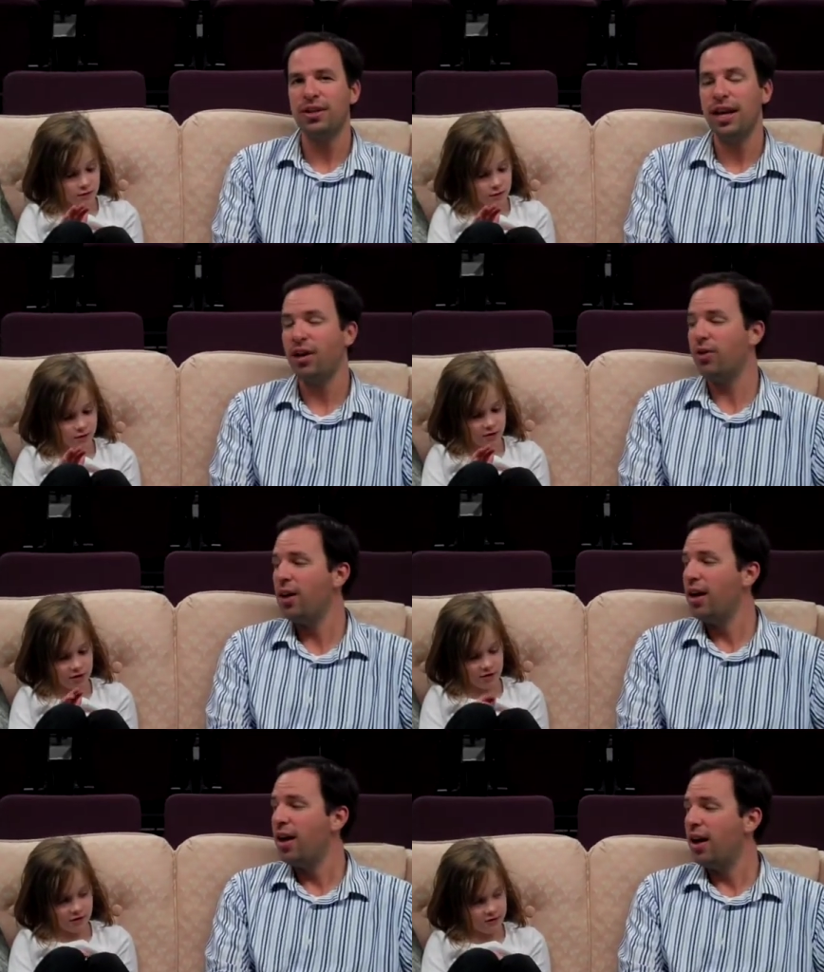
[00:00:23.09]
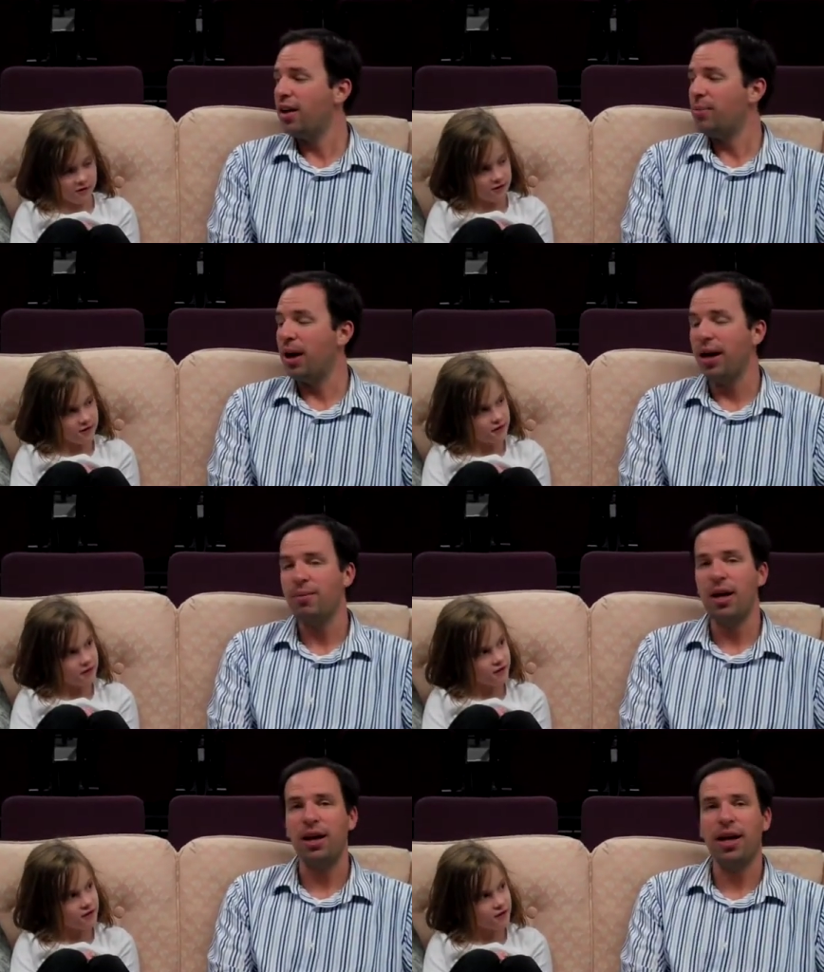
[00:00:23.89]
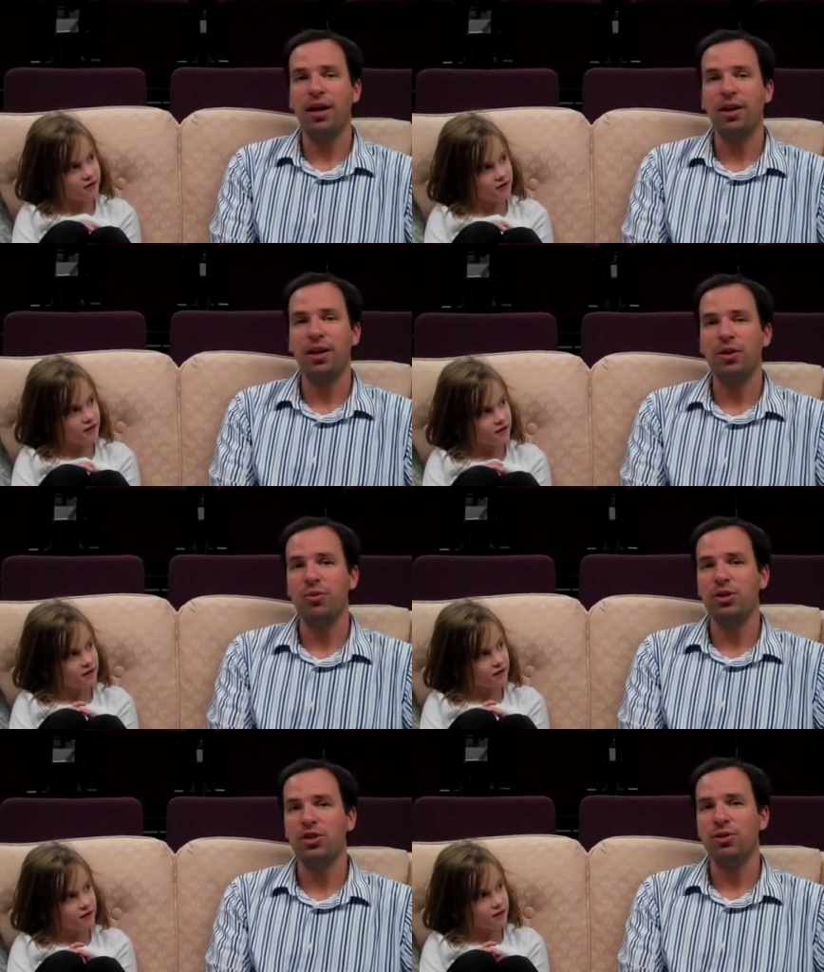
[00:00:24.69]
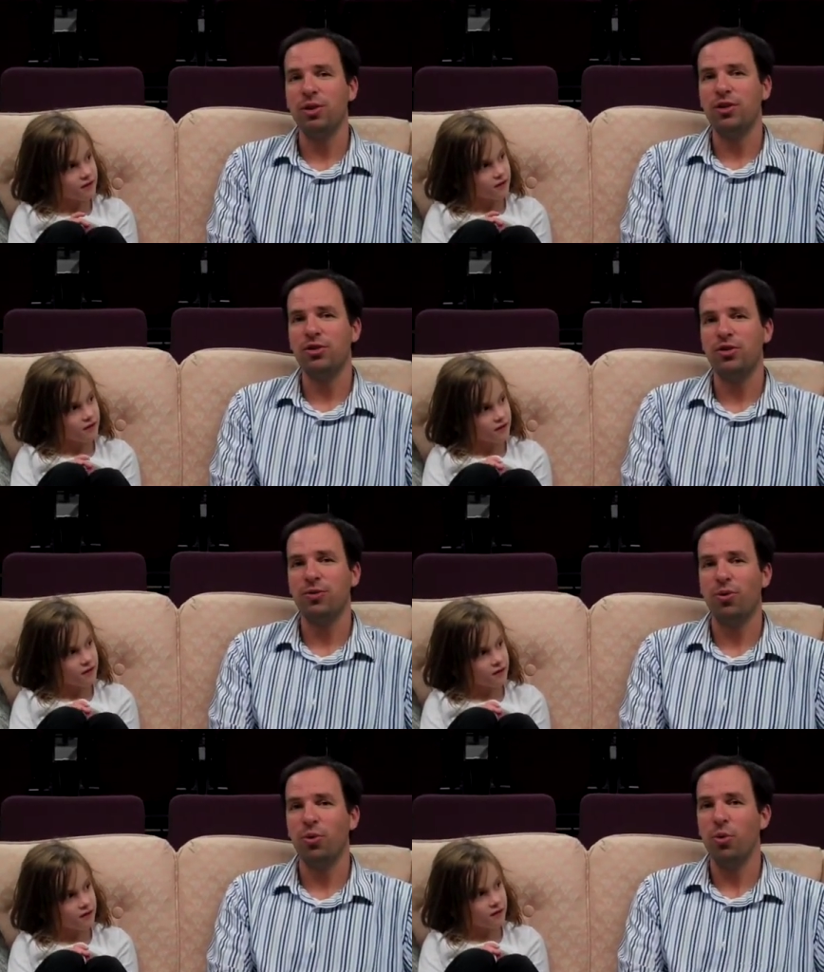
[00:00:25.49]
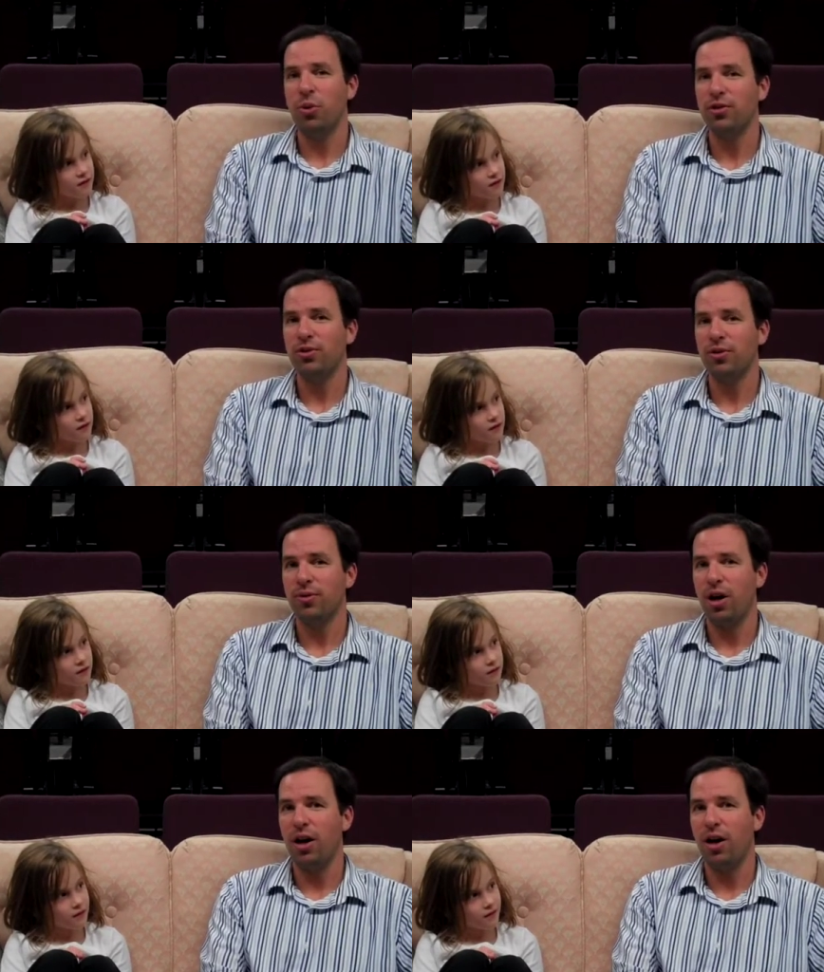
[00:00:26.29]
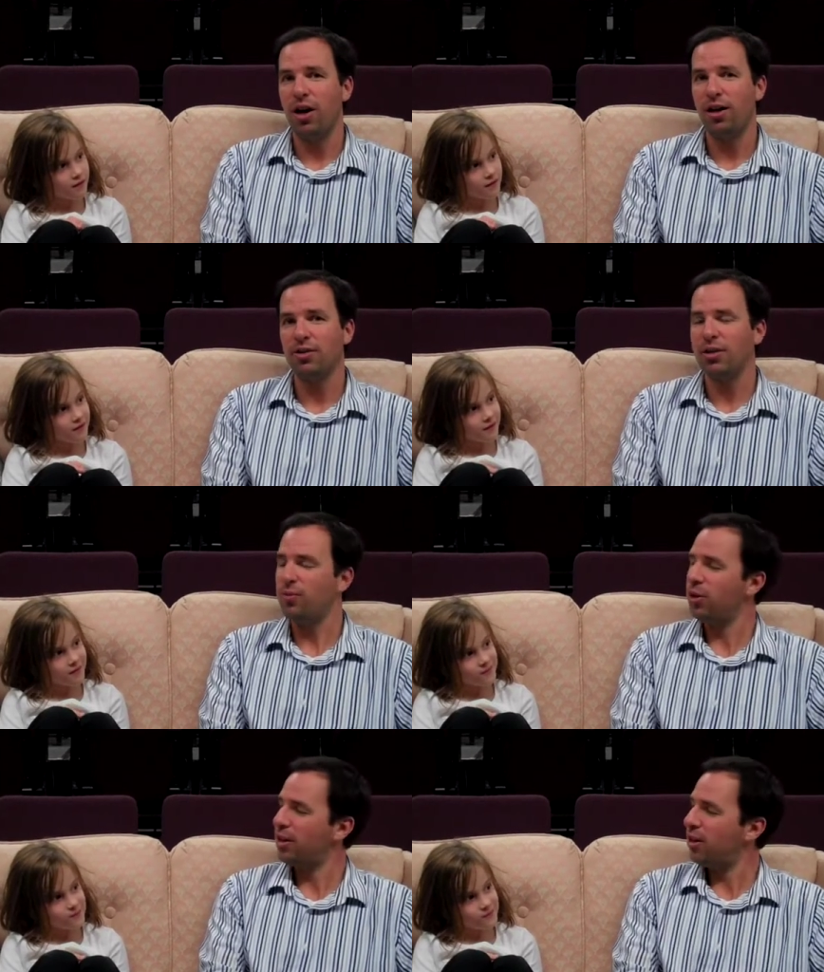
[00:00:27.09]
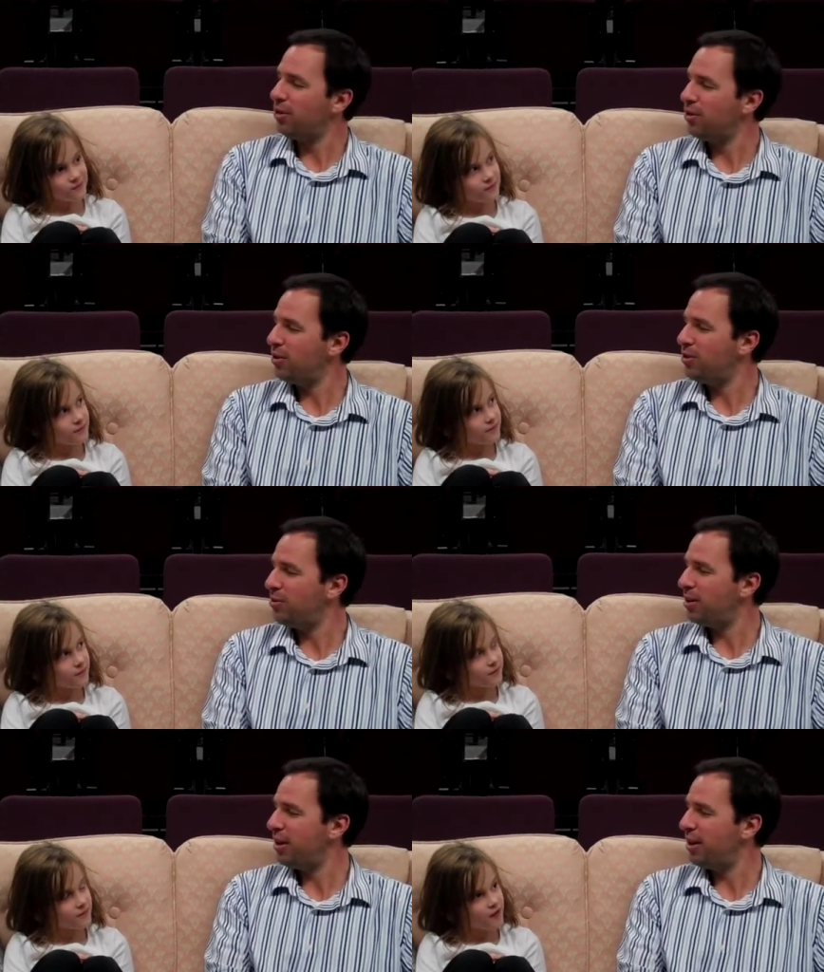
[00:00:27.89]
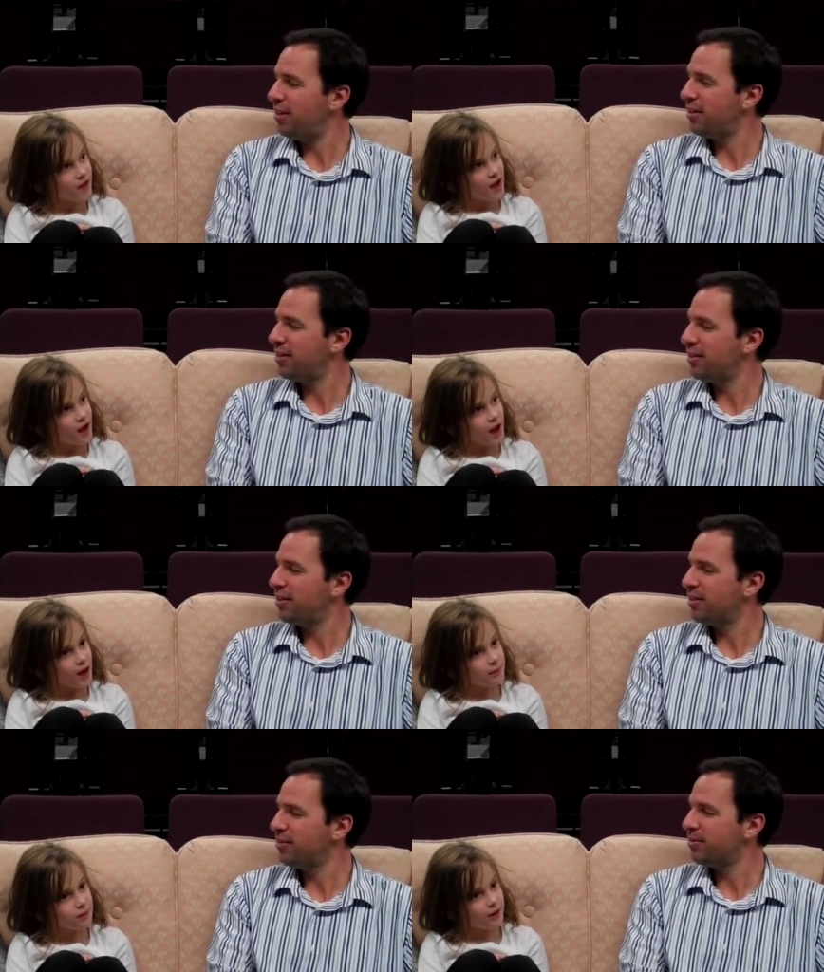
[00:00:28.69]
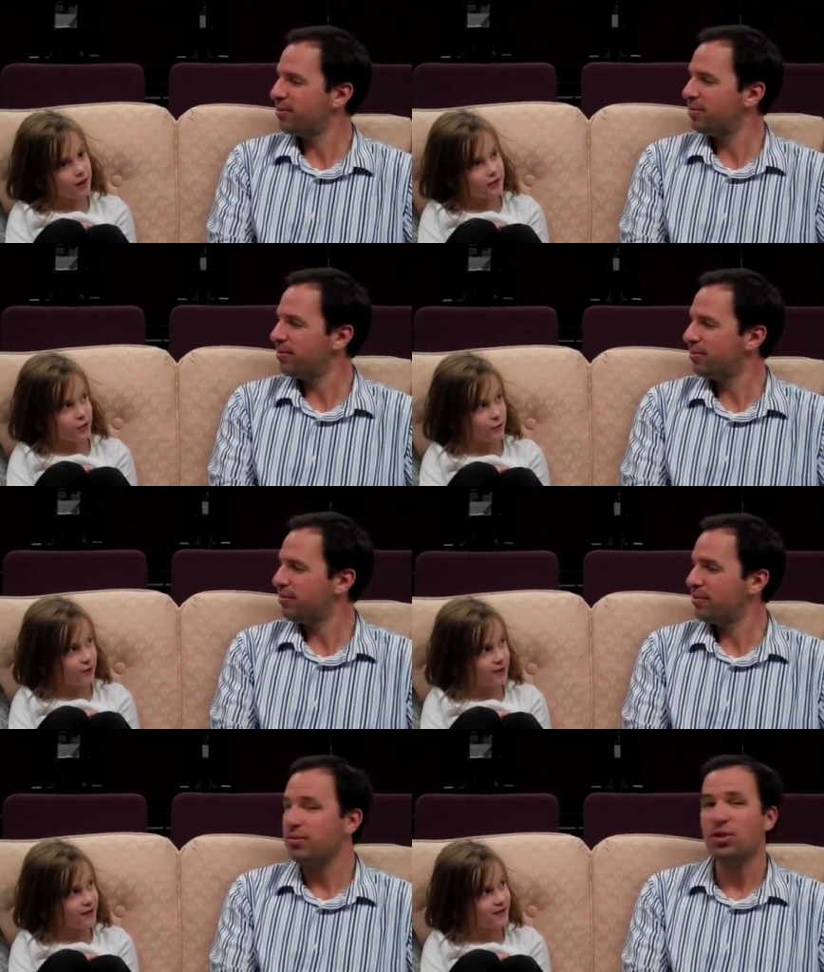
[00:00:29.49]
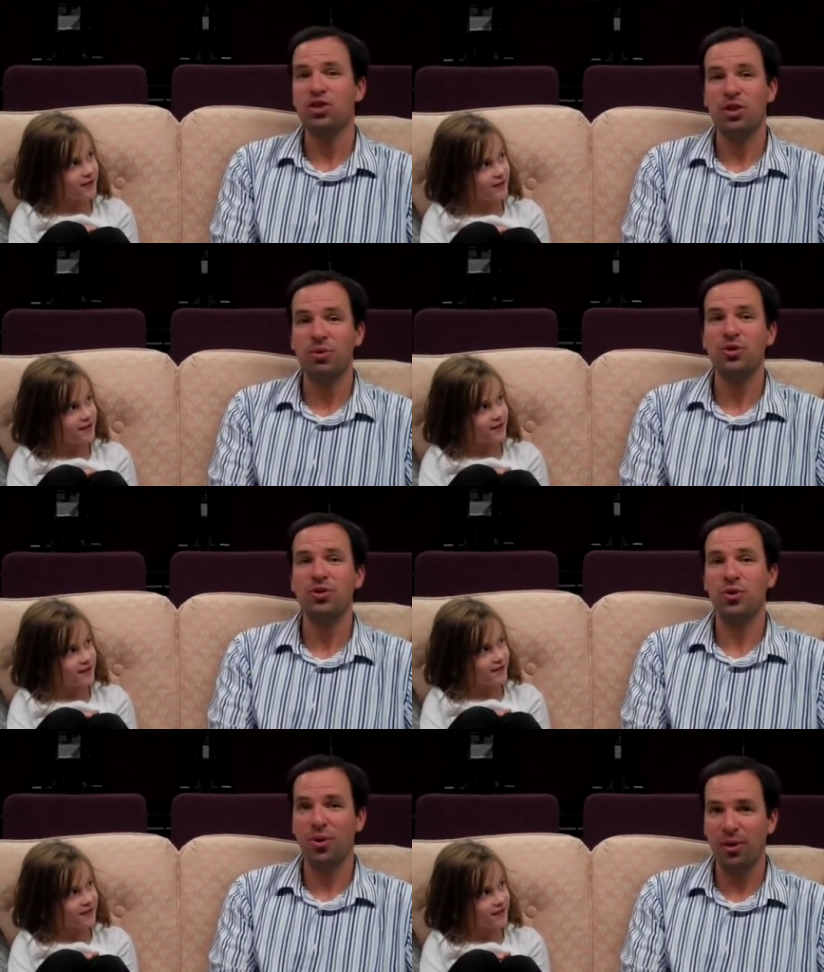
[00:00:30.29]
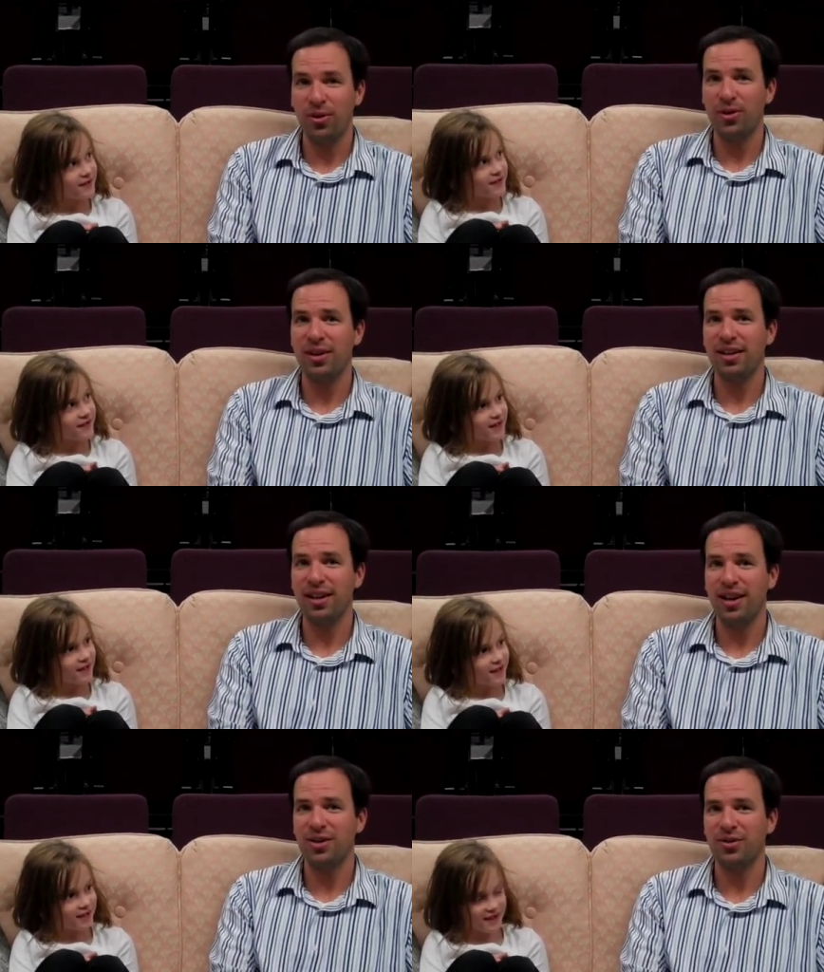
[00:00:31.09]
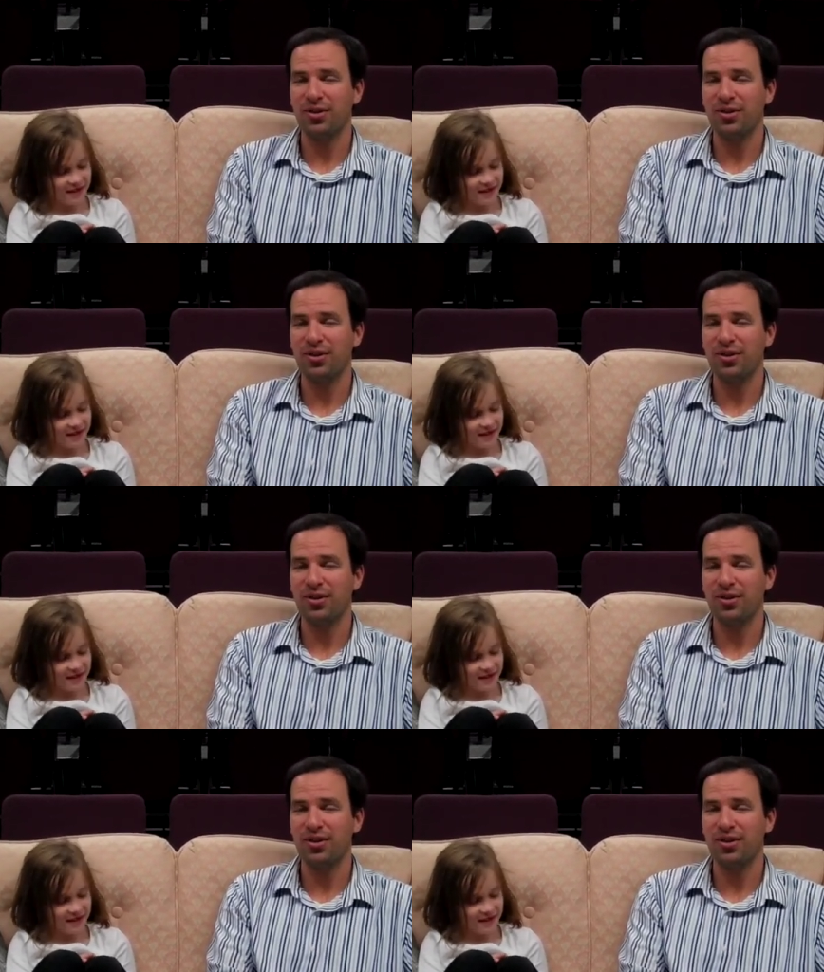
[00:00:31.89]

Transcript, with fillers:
Speaker 1: now. I met Ella when she registered for The Wizard of Oz, and what character did you play?
Speaker 2: I played Dorothy.
Speaker 1: She was Dorothy, yes,